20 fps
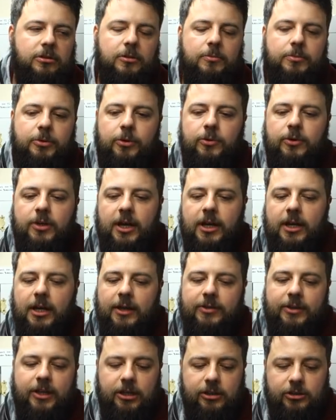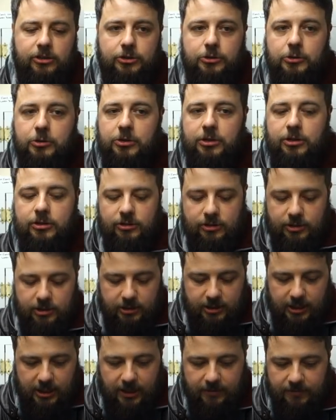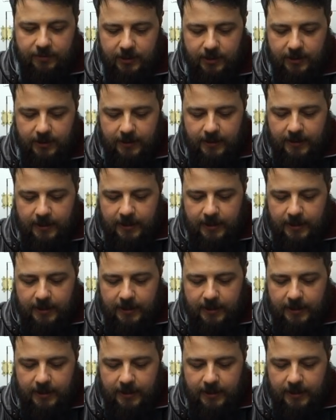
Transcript: brew date and the instructions that they give you,